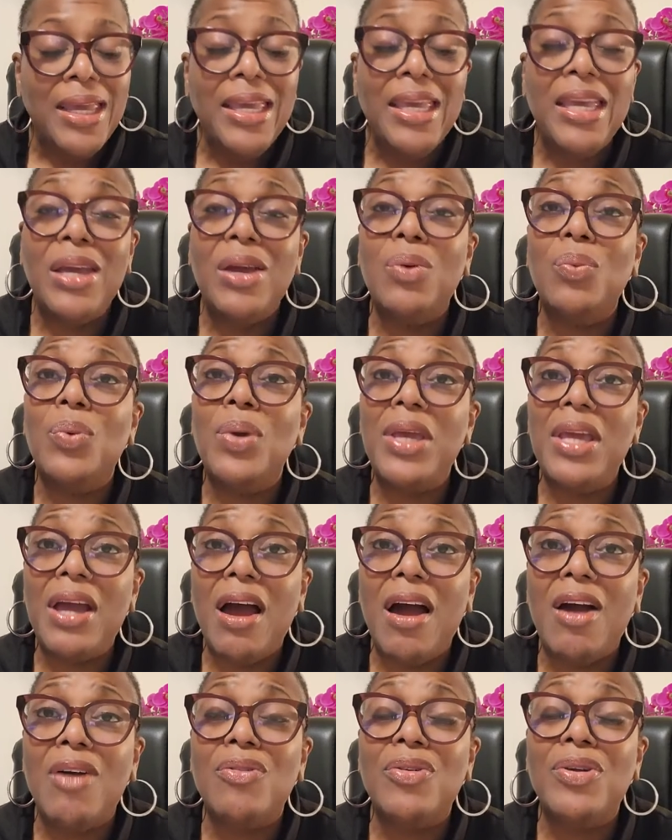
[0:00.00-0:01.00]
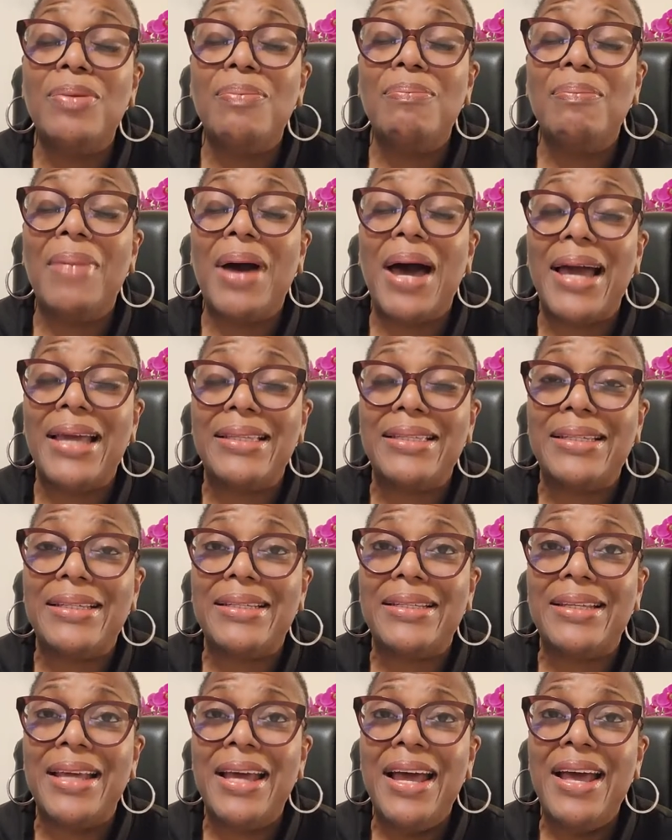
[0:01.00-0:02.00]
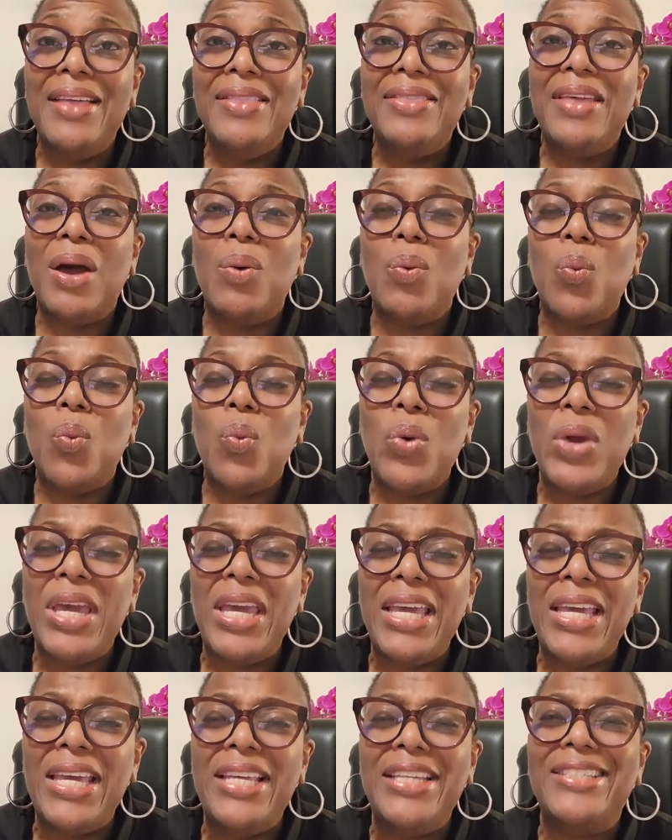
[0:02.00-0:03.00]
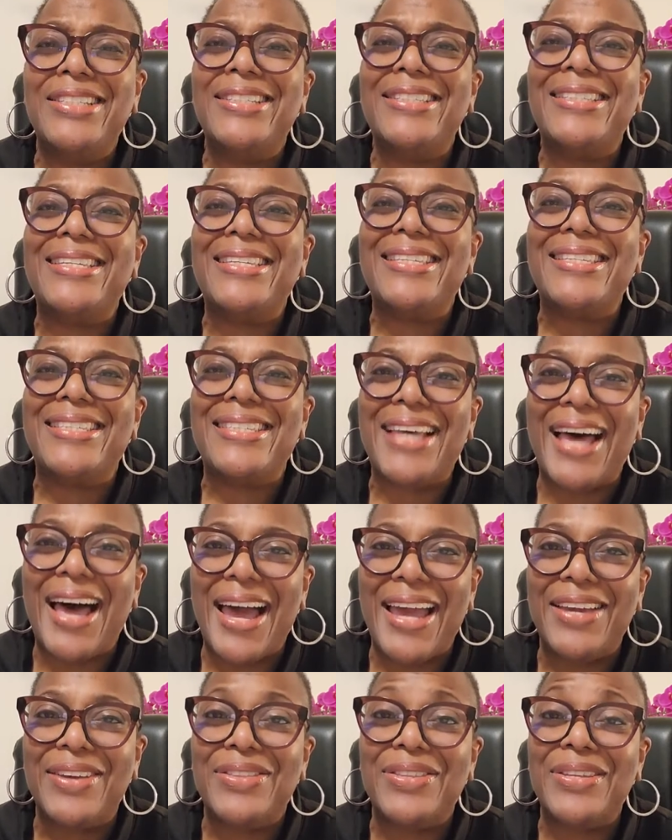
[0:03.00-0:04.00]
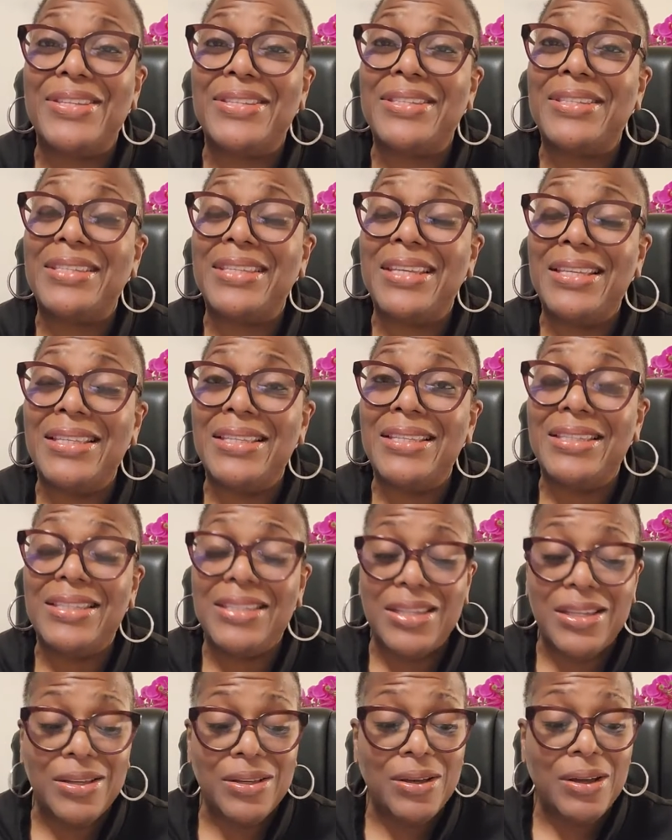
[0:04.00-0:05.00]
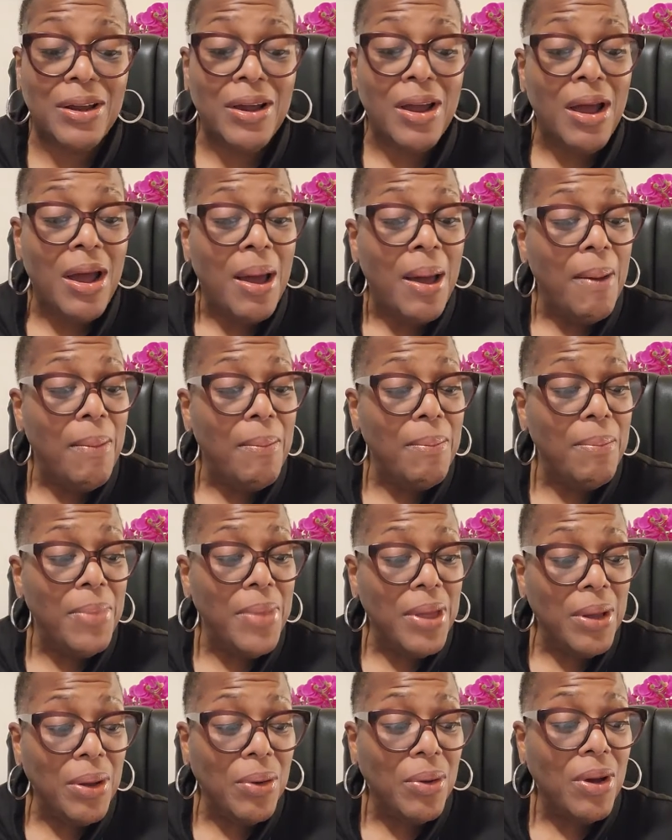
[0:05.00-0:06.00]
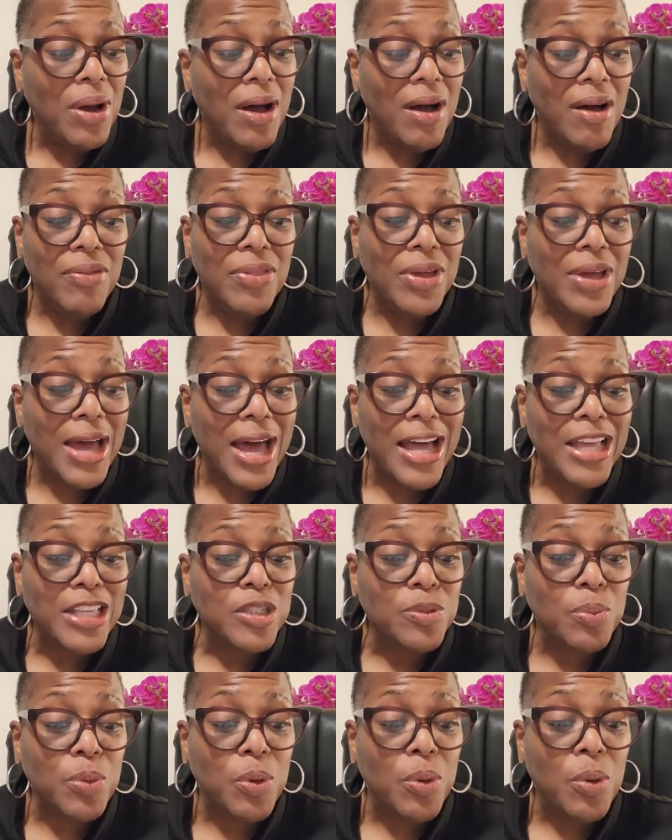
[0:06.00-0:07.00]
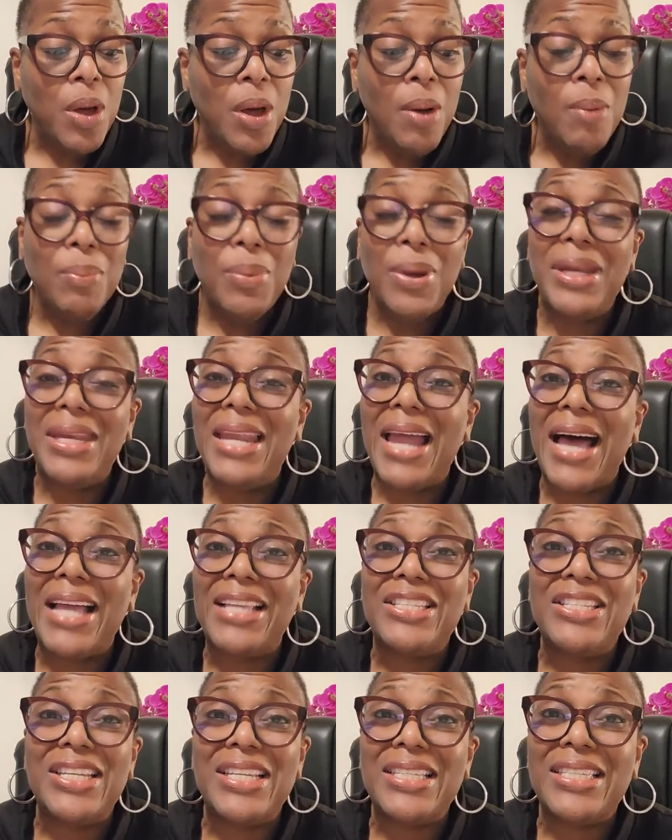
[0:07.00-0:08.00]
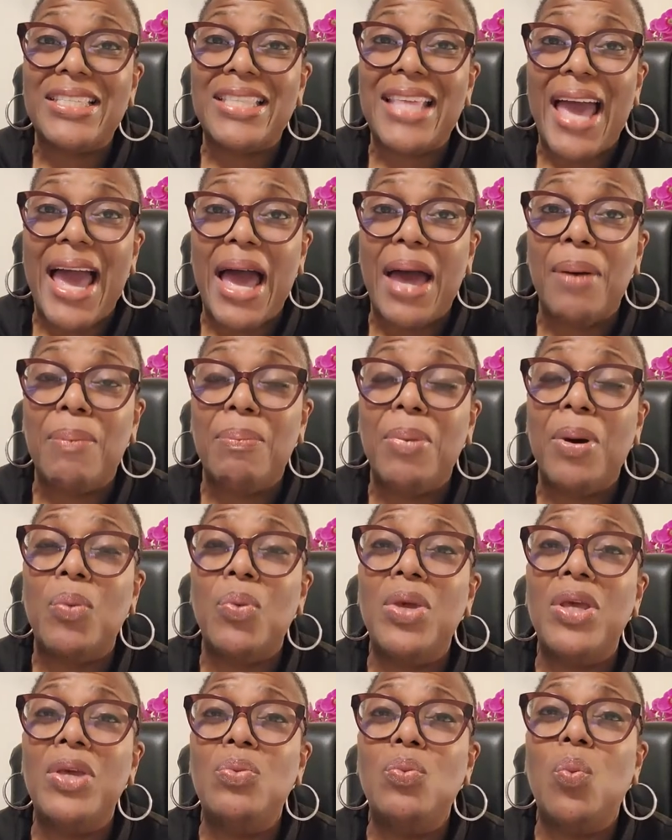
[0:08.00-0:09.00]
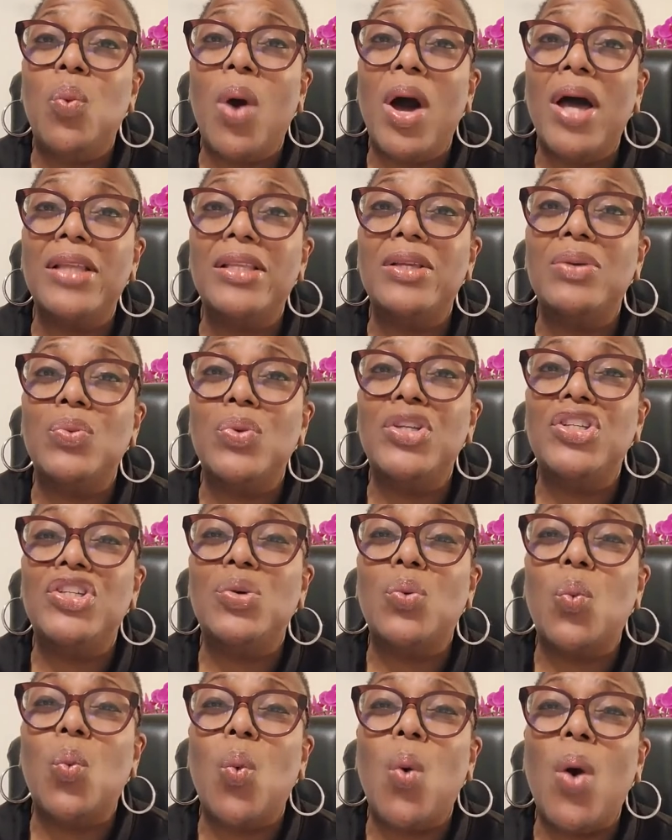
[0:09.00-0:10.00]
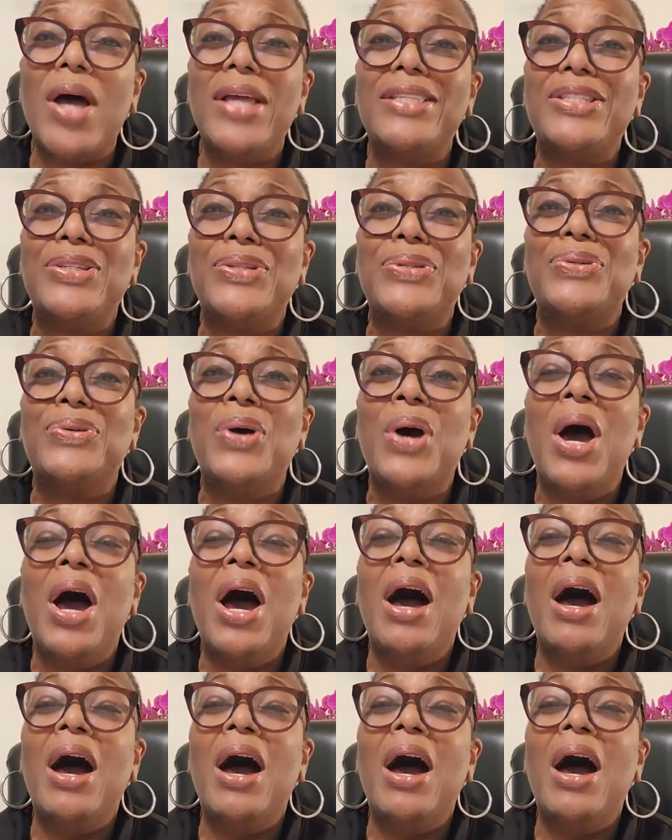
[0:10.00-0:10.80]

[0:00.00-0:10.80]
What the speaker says: Here we are reminded that we should desire the sincere milk of the gospel, but not just that, but we should want to